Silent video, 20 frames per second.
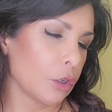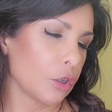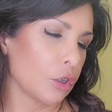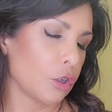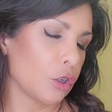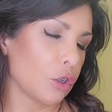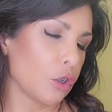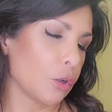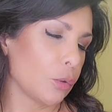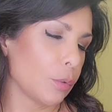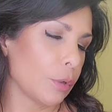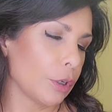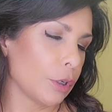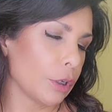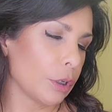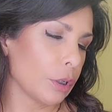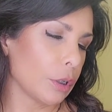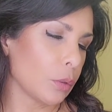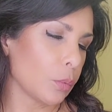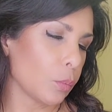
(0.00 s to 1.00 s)
it's two
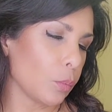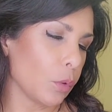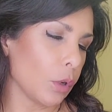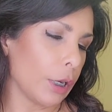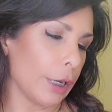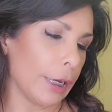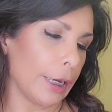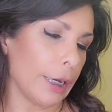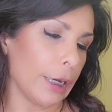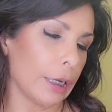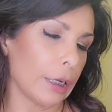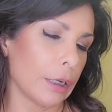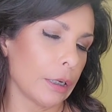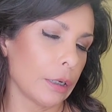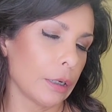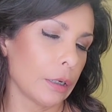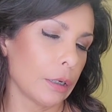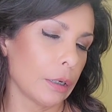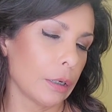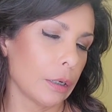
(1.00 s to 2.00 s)
inches wide,
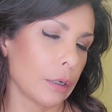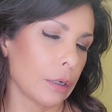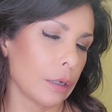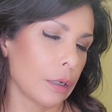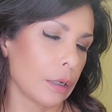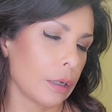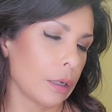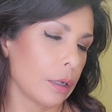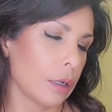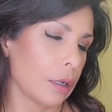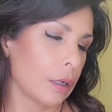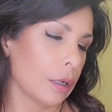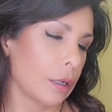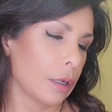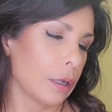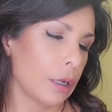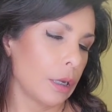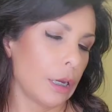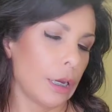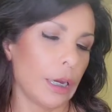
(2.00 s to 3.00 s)

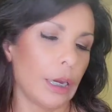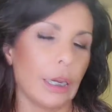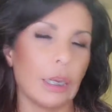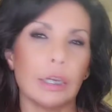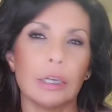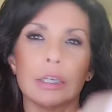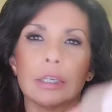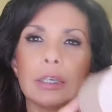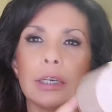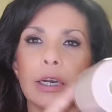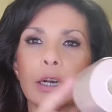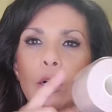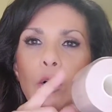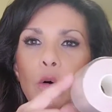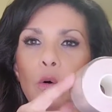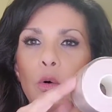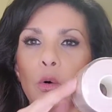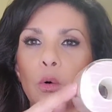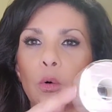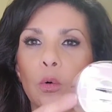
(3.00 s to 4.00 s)
and it's like
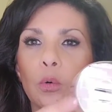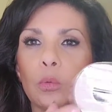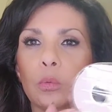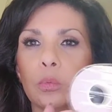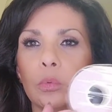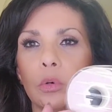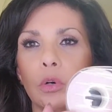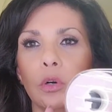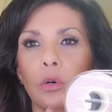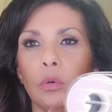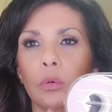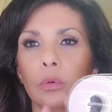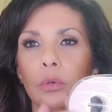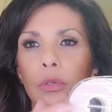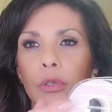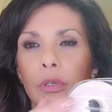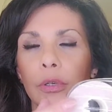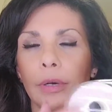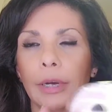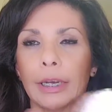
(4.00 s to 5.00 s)
a whole roll,
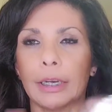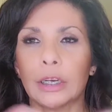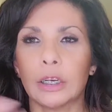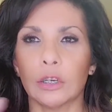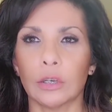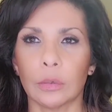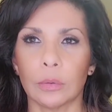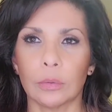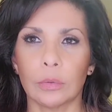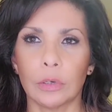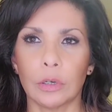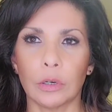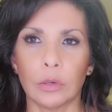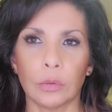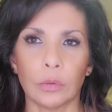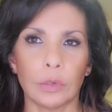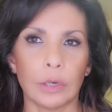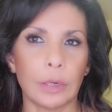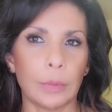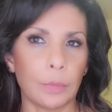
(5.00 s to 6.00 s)
so I can, you
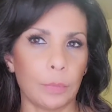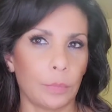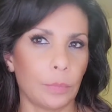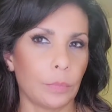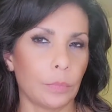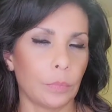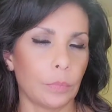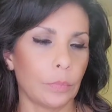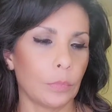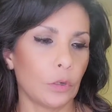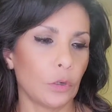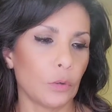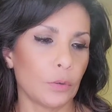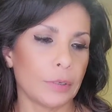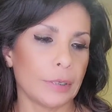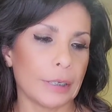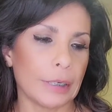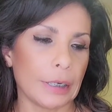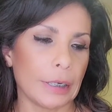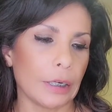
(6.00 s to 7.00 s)
know, keep
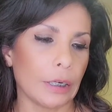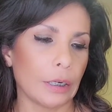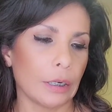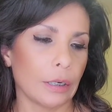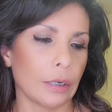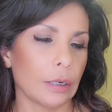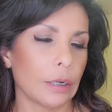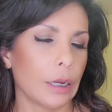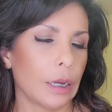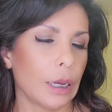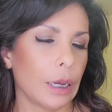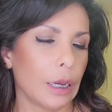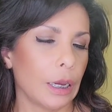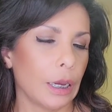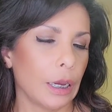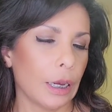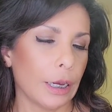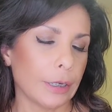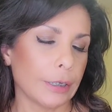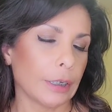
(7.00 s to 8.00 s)
using it
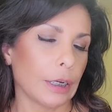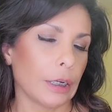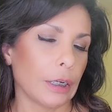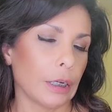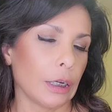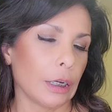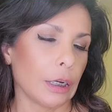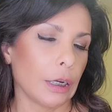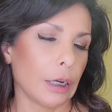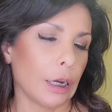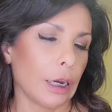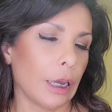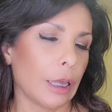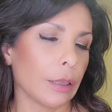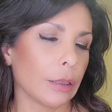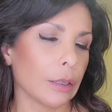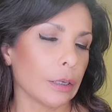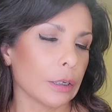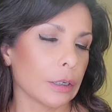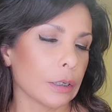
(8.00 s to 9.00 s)
as I need it.
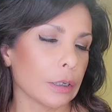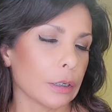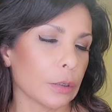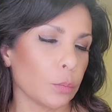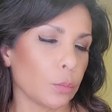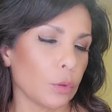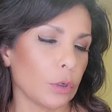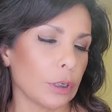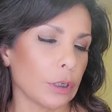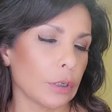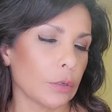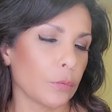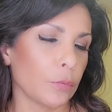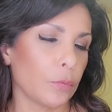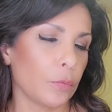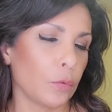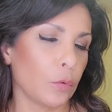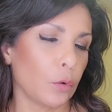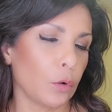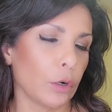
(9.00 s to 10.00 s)
And this was
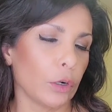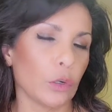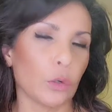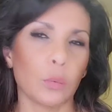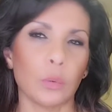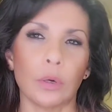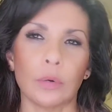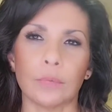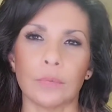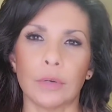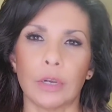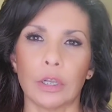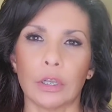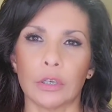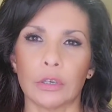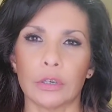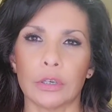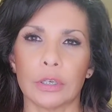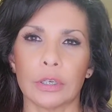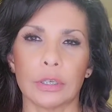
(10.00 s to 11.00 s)
for
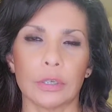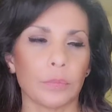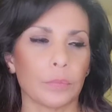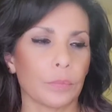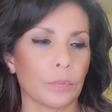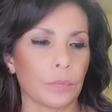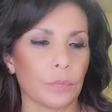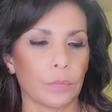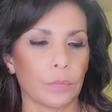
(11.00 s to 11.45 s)
$12.